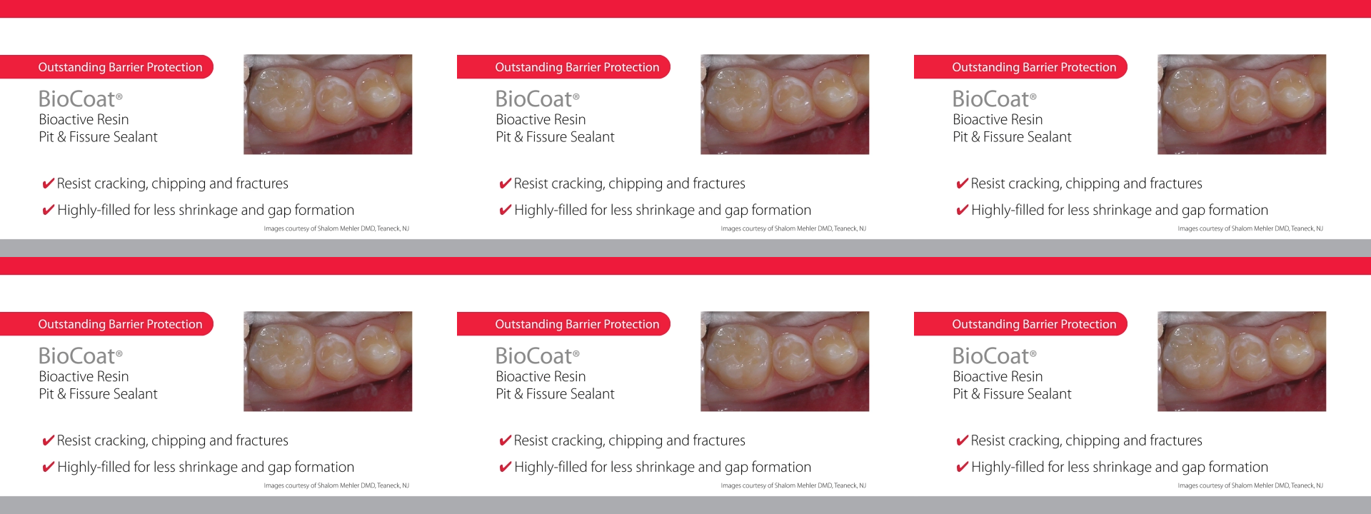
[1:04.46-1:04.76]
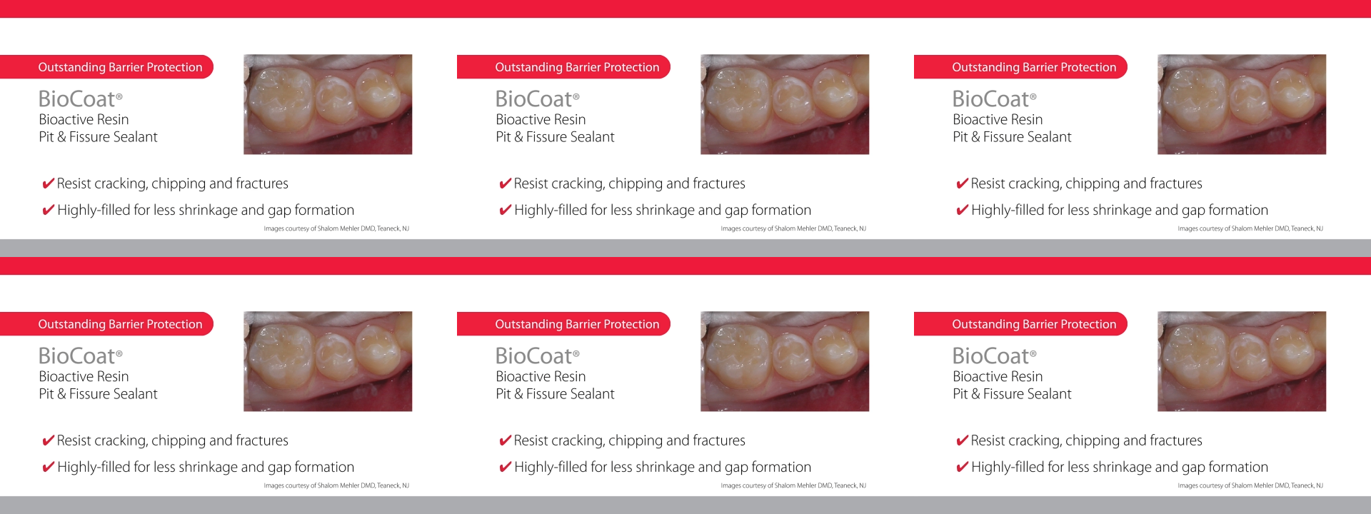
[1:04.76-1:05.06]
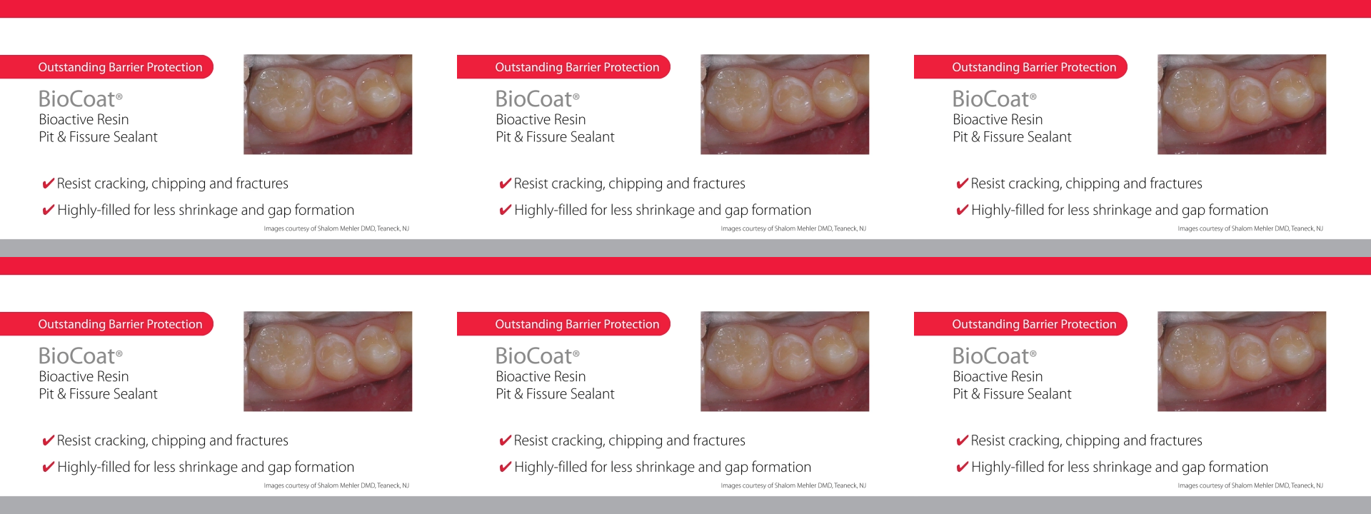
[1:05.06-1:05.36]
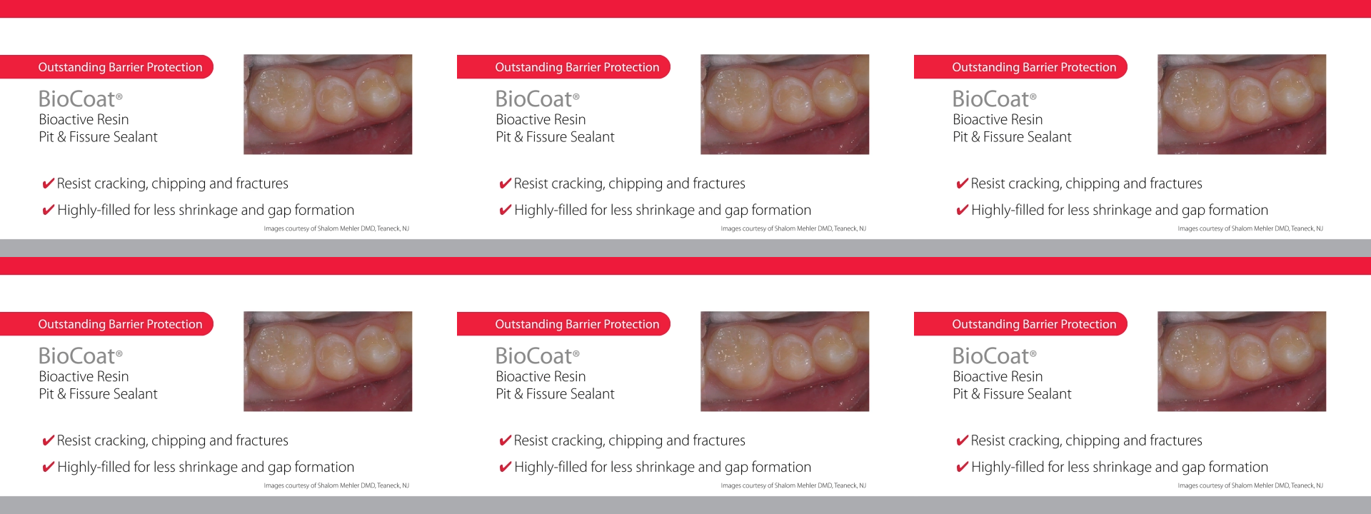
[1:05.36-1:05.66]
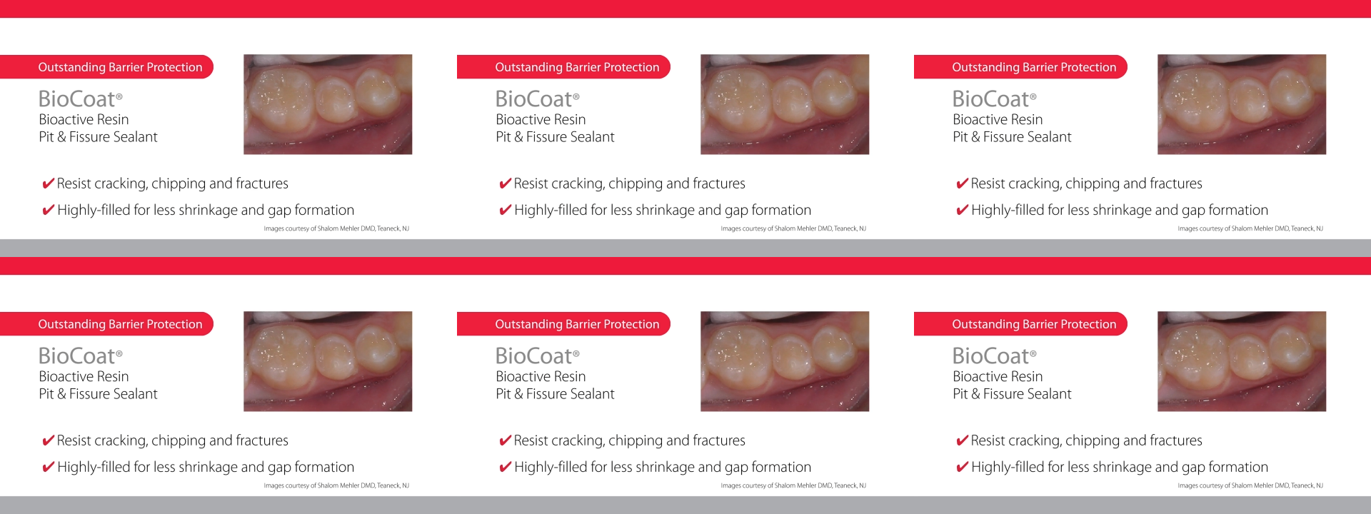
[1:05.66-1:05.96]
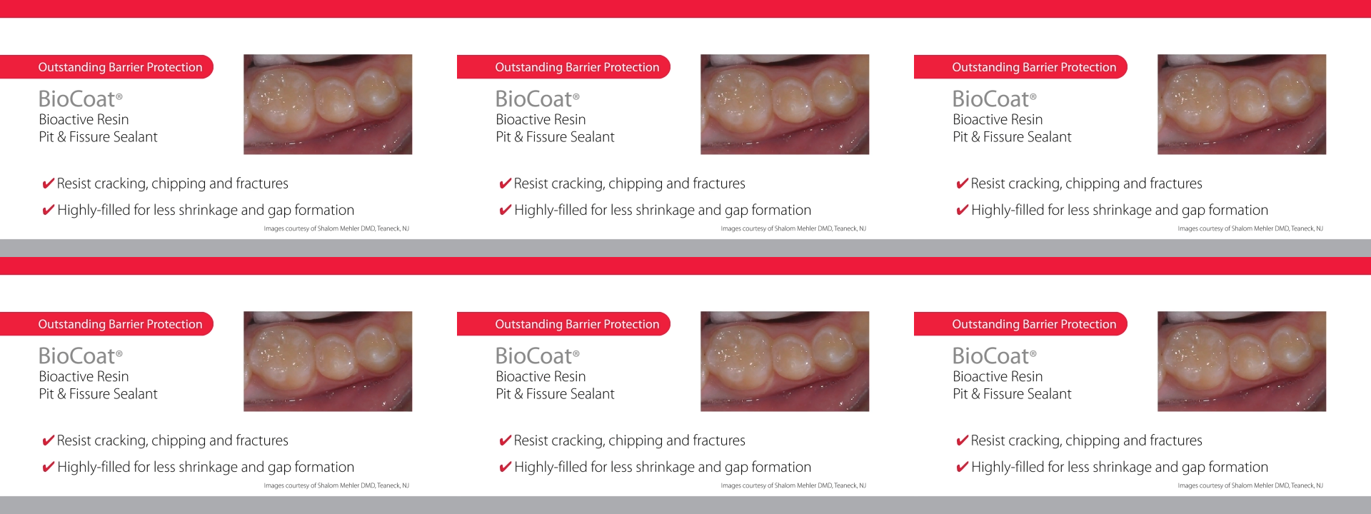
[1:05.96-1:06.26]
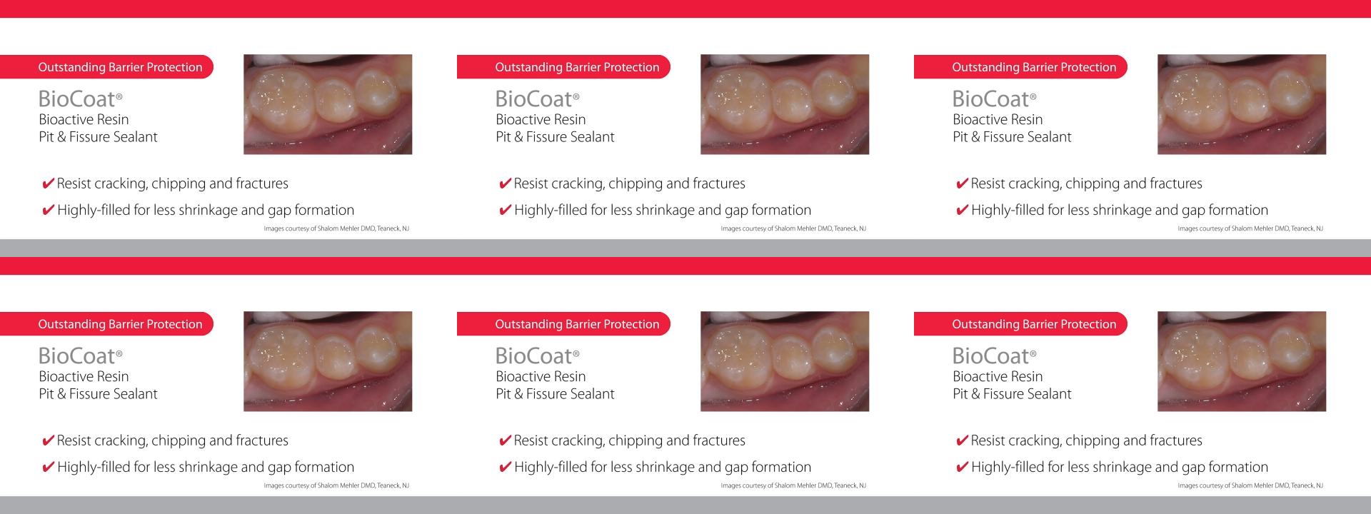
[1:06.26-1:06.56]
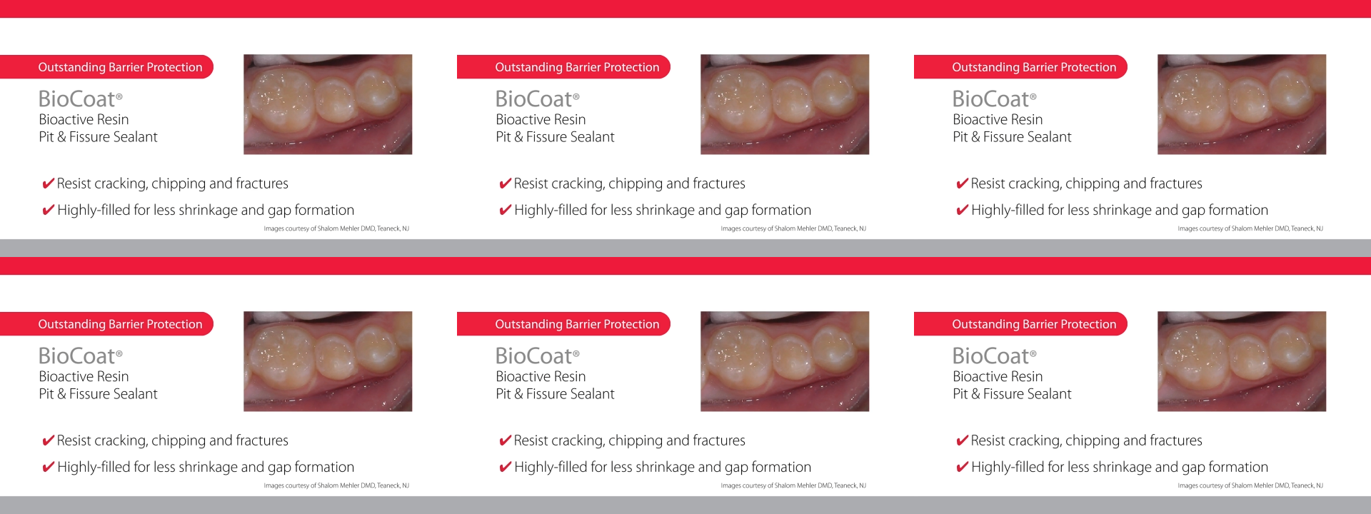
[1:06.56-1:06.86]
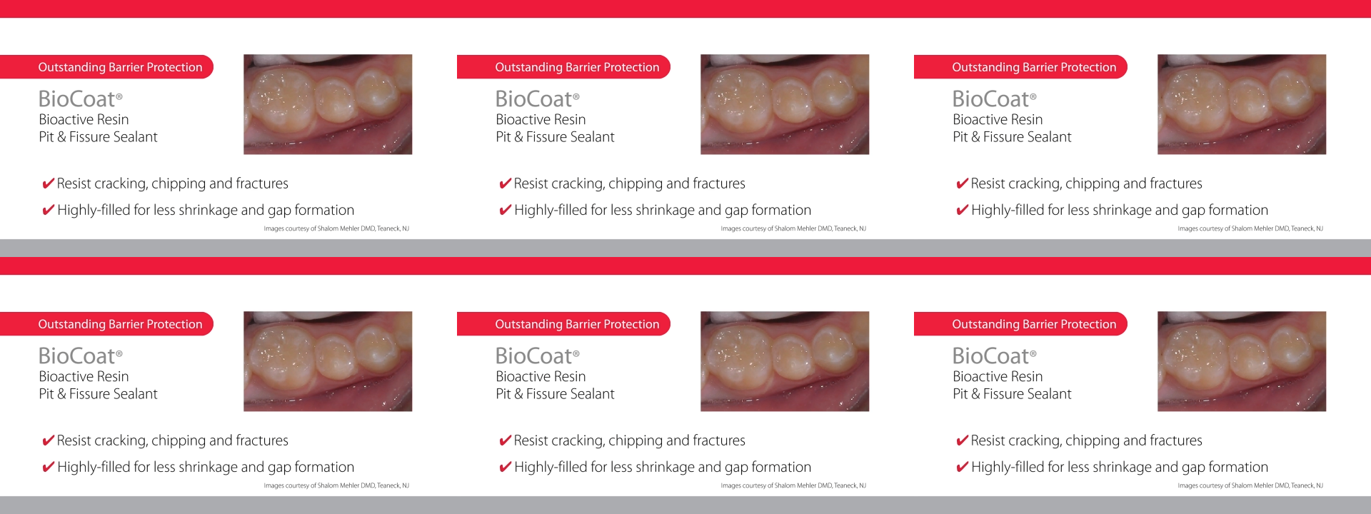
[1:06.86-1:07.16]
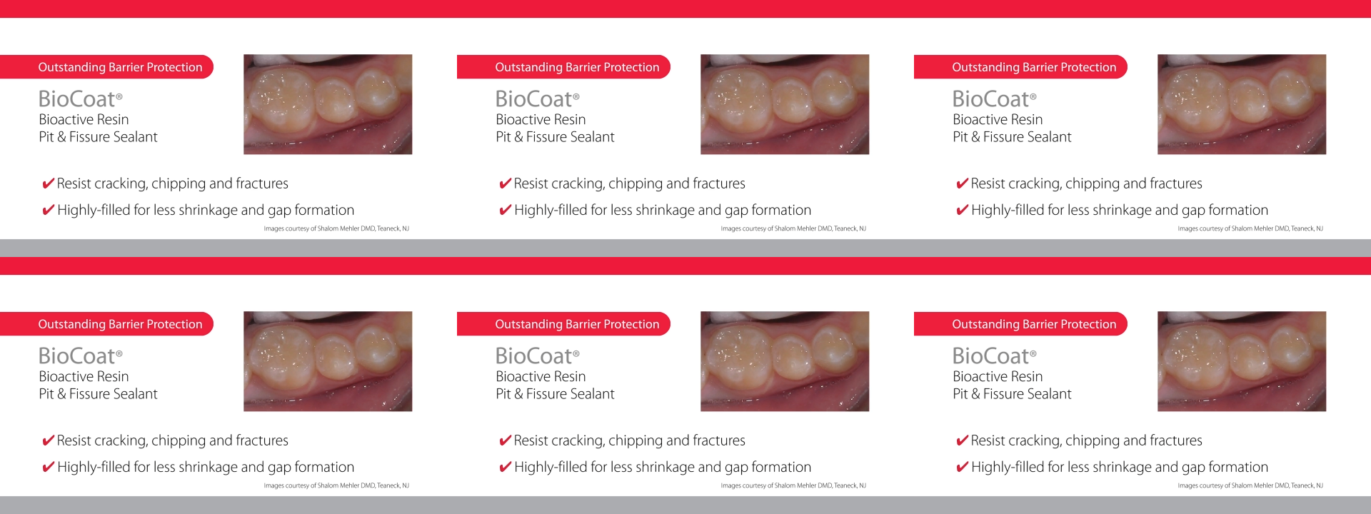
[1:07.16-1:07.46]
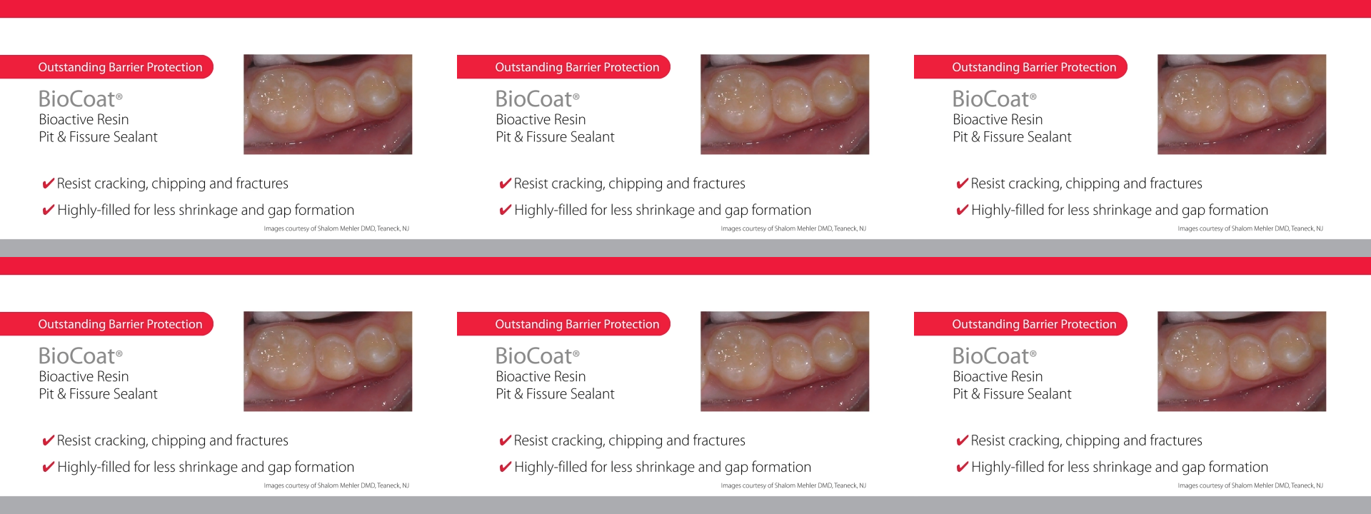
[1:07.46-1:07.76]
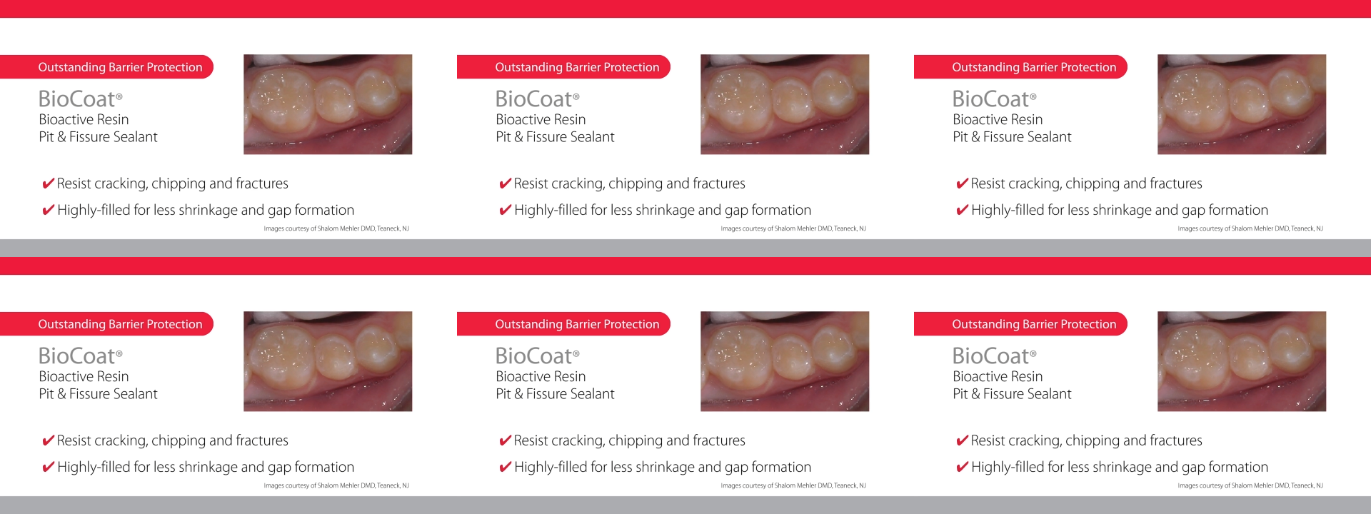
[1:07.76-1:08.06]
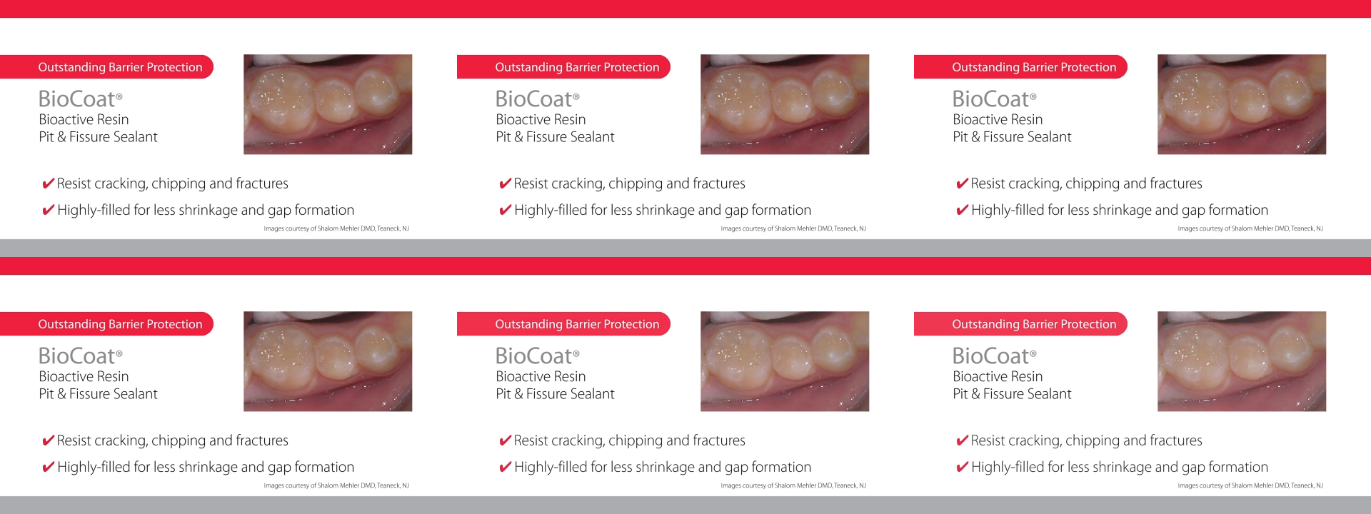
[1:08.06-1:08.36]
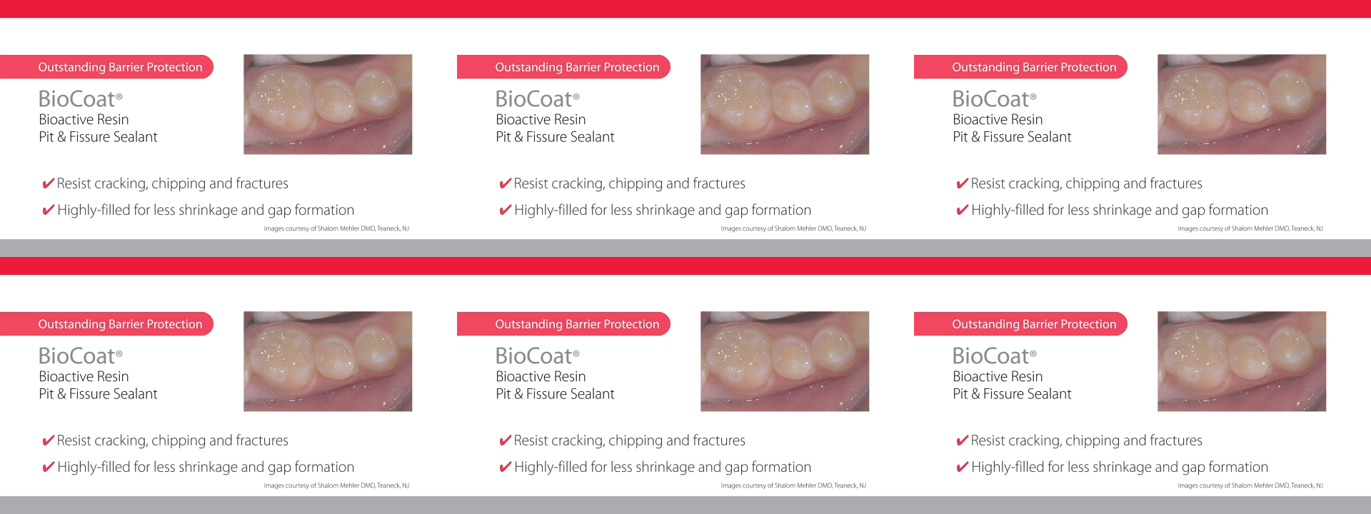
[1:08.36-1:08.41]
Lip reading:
No face is visible, so there are no lips to read.